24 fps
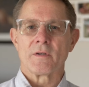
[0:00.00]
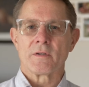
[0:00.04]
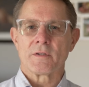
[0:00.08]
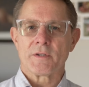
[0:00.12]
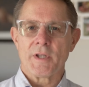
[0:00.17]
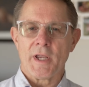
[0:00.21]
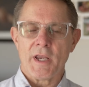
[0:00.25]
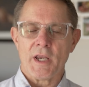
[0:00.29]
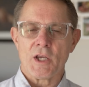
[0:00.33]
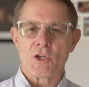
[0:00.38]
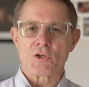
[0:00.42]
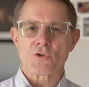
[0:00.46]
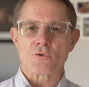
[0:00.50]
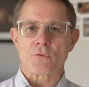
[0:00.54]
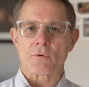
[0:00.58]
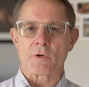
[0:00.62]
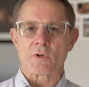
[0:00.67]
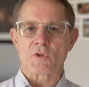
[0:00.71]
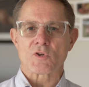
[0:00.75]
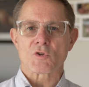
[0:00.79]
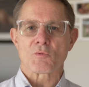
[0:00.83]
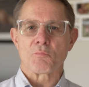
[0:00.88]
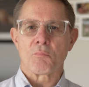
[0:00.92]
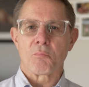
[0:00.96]

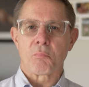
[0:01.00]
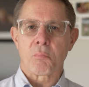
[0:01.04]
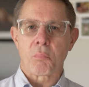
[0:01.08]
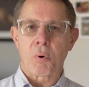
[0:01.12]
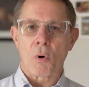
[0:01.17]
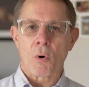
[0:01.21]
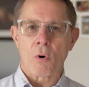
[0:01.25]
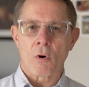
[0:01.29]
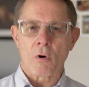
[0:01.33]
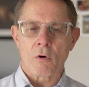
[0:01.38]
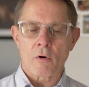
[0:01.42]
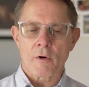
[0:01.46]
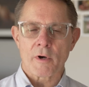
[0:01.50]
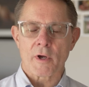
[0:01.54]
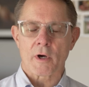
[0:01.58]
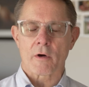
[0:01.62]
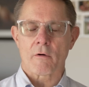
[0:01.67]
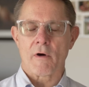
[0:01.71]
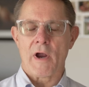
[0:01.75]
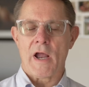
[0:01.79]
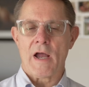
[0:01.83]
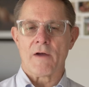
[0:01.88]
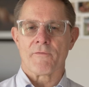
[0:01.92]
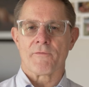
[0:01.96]
dangerous,
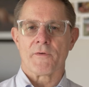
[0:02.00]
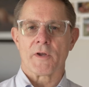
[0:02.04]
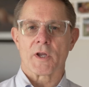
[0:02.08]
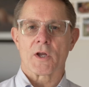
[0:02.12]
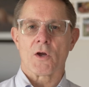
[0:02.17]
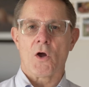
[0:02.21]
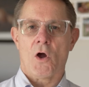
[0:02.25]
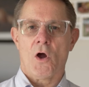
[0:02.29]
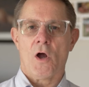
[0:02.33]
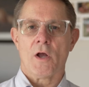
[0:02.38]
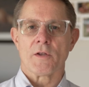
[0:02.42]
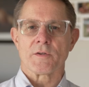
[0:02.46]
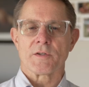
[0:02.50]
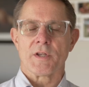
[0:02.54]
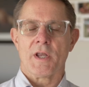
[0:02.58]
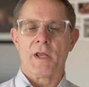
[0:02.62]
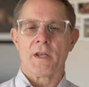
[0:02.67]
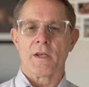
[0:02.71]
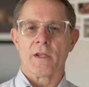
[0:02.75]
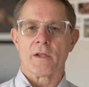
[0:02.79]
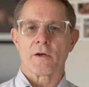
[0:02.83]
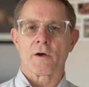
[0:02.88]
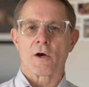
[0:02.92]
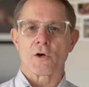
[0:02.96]
pornographic
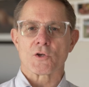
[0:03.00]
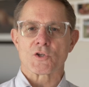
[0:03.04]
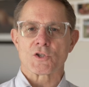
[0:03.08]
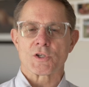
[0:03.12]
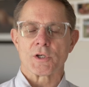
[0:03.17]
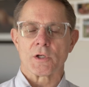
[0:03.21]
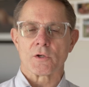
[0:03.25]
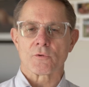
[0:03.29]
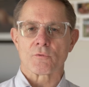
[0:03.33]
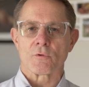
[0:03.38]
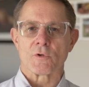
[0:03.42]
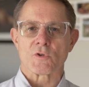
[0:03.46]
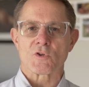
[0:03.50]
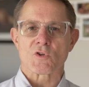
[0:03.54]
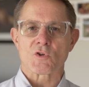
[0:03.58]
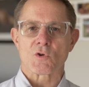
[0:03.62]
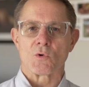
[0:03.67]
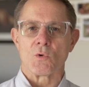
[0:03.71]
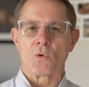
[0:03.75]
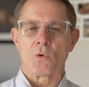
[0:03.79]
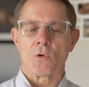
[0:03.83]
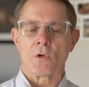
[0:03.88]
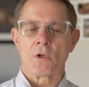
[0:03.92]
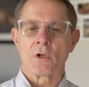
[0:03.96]
content in our children's
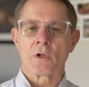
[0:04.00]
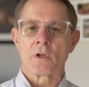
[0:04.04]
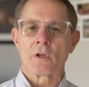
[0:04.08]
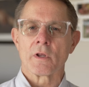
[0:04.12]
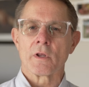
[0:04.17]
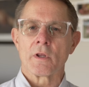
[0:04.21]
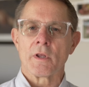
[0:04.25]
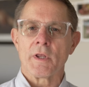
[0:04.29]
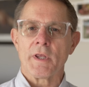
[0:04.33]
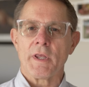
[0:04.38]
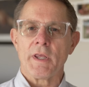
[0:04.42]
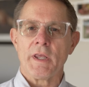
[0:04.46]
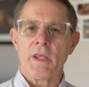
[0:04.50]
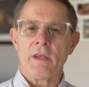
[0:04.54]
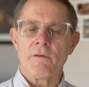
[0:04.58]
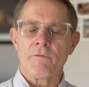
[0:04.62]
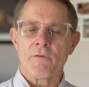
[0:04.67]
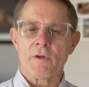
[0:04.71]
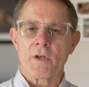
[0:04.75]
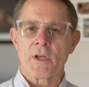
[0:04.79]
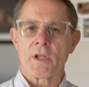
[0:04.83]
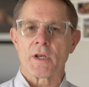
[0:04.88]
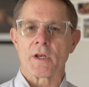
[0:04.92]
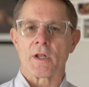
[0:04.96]
school,
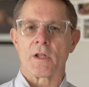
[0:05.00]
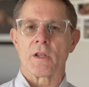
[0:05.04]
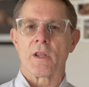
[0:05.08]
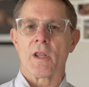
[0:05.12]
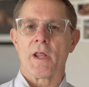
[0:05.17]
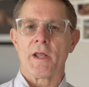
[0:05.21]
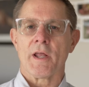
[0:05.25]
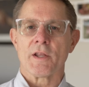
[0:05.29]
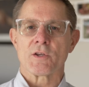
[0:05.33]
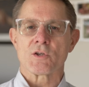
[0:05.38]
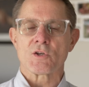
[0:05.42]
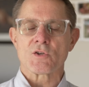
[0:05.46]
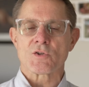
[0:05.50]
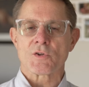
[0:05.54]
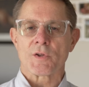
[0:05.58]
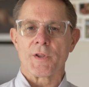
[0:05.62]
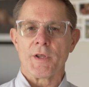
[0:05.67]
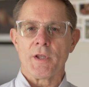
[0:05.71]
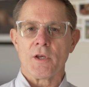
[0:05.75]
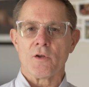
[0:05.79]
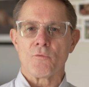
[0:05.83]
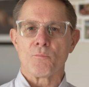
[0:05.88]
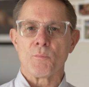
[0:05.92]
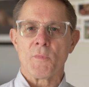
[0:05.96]
even in a
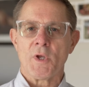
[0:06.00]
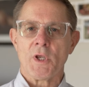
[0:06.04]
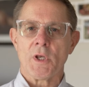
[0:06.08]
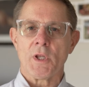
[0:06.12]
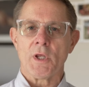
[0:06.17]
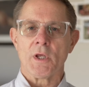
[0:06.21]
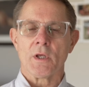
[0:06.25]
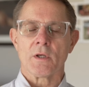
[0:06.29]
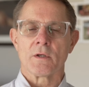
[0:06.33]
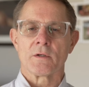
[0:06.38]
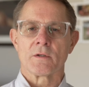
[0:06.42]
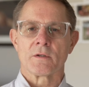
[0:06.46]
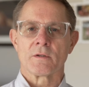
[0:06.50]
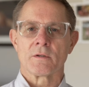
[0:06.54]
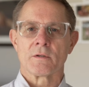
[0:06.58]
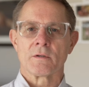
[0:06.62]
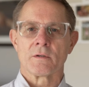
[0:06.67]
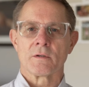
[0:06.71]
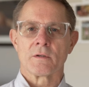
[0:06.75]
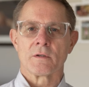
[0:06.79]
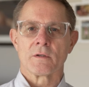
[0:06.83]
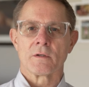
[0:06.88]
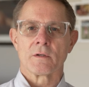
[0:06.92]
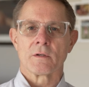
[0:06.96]
legislative meeting,
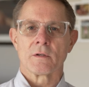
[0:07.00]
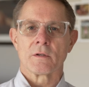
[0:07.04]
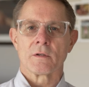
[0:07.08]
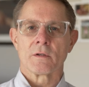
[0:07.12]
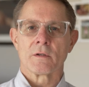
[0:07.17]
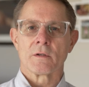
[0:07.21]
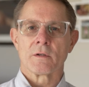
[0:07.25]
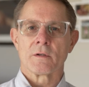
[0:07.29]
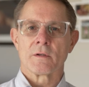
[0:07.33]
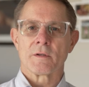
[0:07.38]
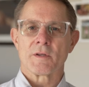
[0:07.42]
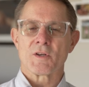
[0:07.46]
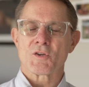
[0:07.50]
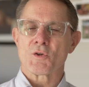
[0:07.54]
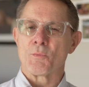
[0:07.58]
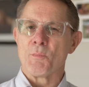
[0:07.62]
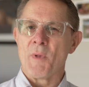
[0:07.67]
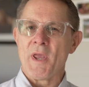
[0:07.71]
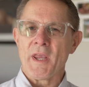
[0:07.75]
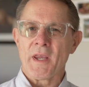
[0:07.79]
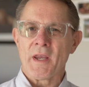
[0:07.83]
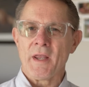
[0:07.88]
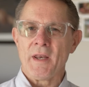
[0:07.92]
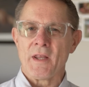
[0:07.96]
does it
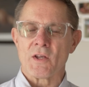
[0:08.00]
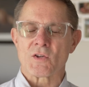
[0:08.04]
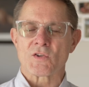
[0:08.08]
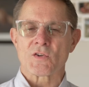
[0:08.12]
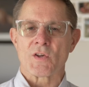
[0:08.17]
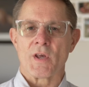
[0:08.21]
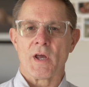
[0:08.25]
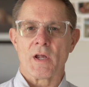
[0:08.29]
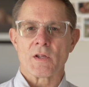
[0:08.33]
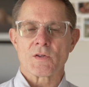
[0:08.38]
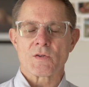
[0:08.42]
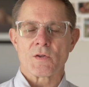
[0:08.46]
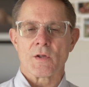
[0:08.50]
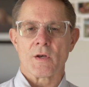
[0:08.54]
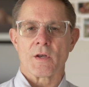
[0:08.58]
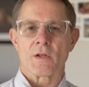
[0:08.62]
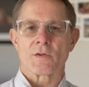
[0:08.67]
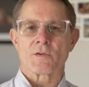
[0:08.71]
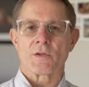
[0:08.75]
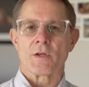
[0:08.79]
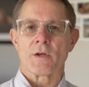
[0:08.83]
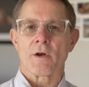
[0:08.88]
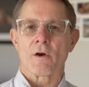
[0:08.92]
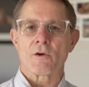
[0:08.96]
make any sense that
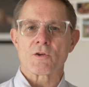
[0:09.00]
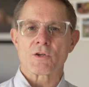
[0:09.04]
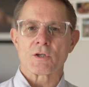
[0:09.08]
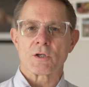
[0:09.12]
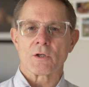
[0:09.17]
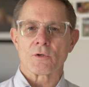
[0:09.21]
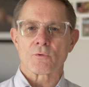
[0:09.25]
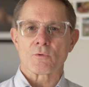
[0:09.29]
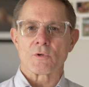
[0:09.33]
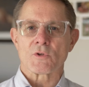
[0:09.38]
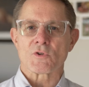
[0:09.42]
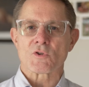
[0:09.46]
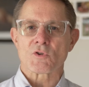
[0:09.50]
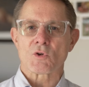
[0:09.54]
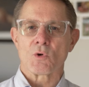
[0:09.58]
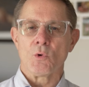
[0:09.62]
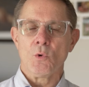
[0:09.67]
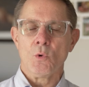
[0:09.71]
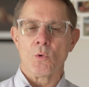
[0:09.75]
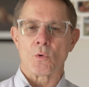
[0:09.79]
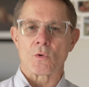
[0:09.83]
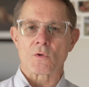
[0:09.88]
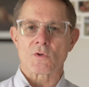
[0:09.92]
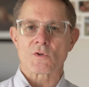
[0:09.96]
it's in our children's
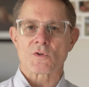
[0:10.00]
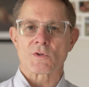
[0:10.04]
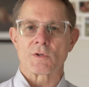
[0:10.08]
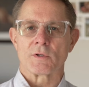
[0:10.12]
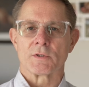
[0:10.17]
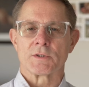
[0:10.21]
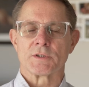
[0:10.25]
schools?